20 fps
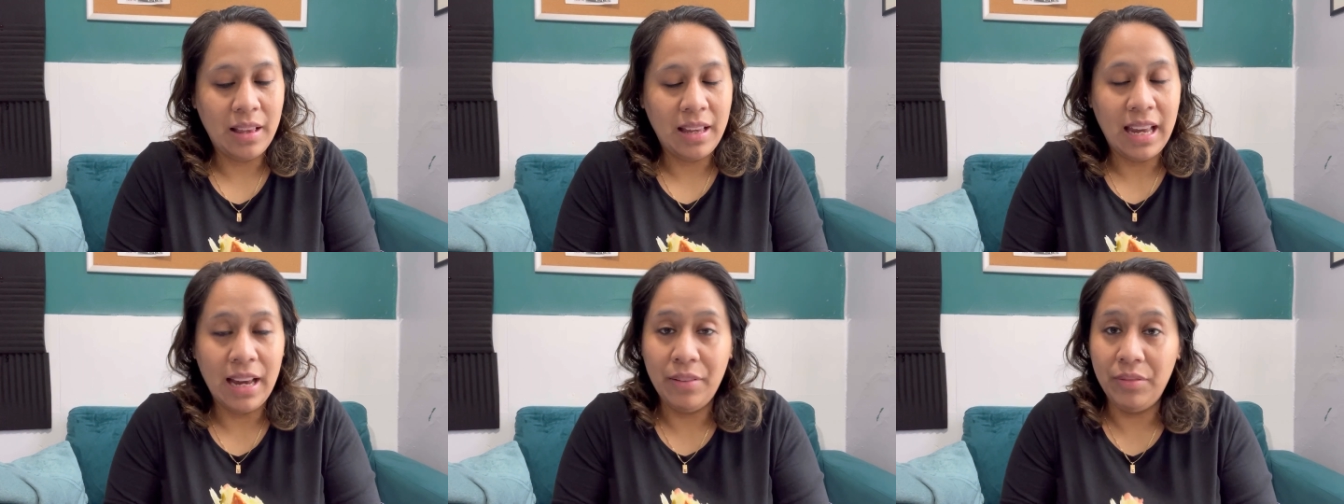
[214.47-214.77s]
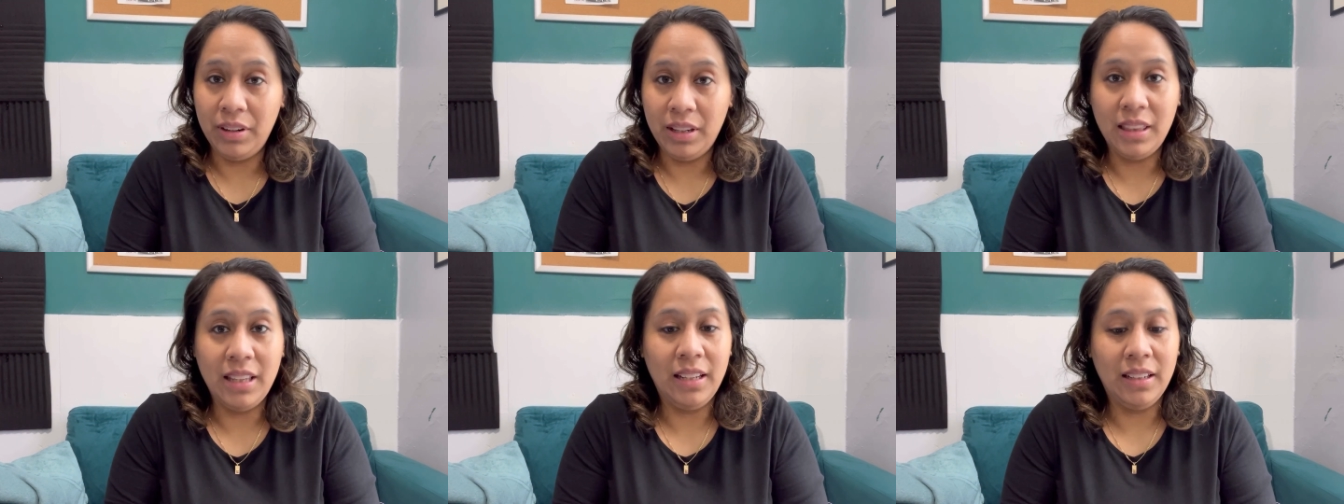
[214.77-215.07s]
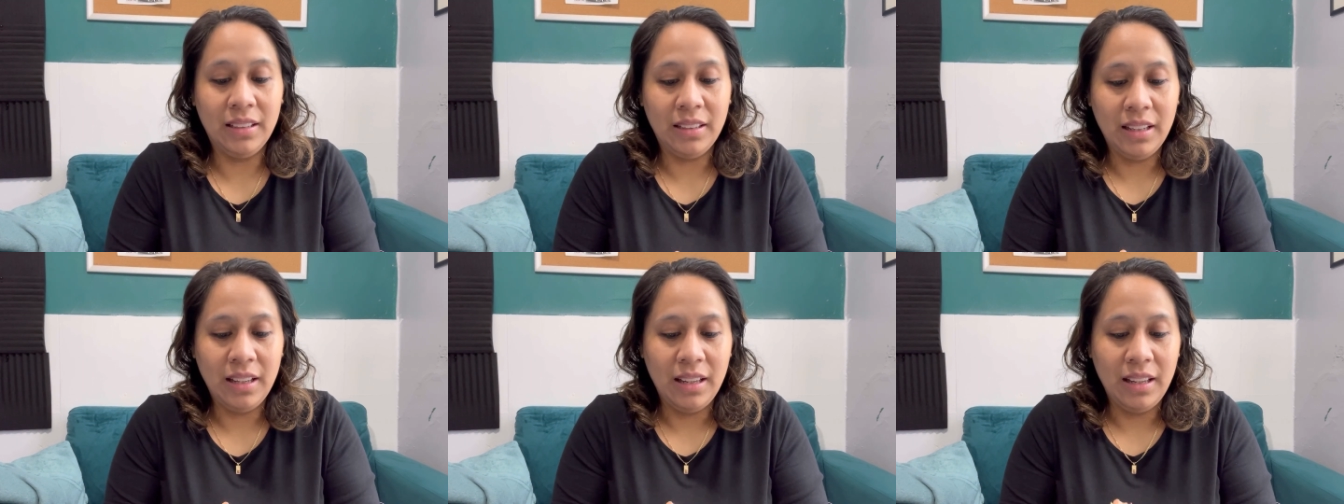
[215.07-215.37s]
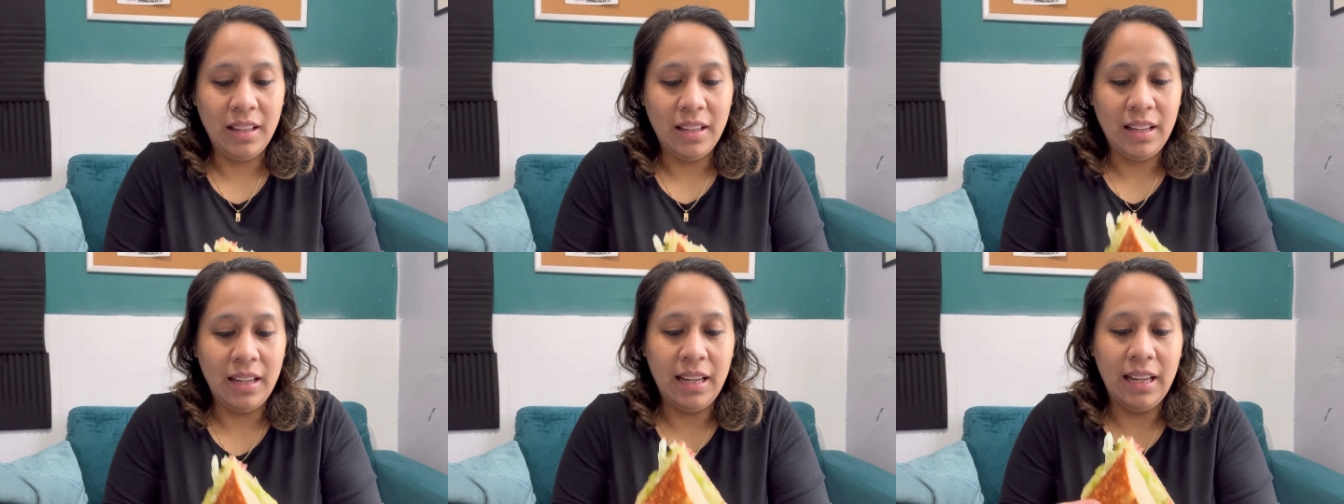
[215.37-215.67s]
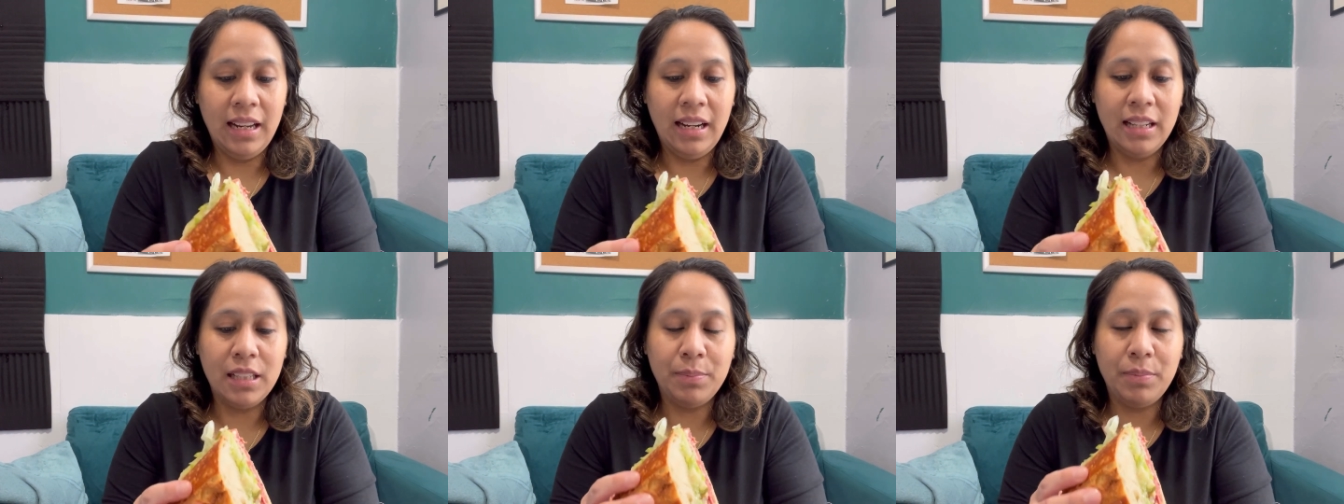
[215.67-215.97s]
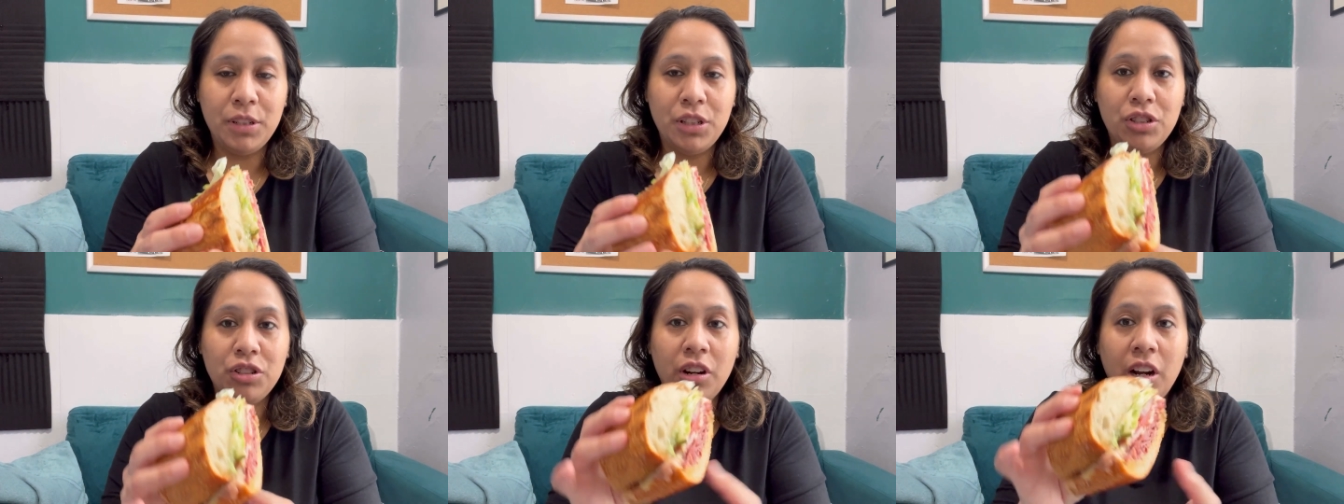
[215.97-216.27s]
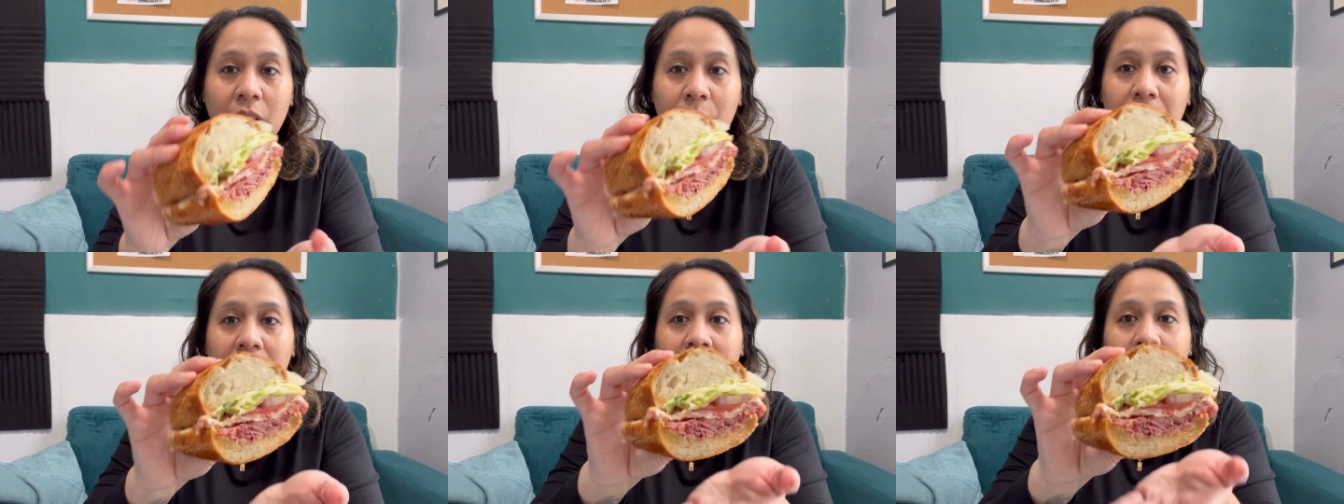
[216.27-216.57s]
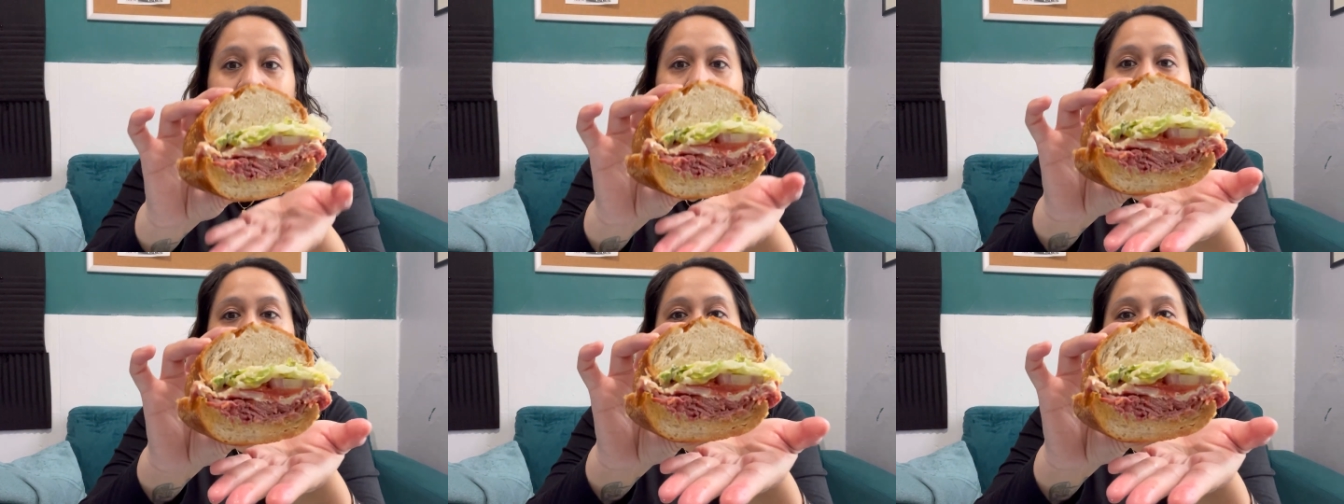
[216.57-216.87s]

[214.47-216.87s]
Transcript: everything. And it's pastrami,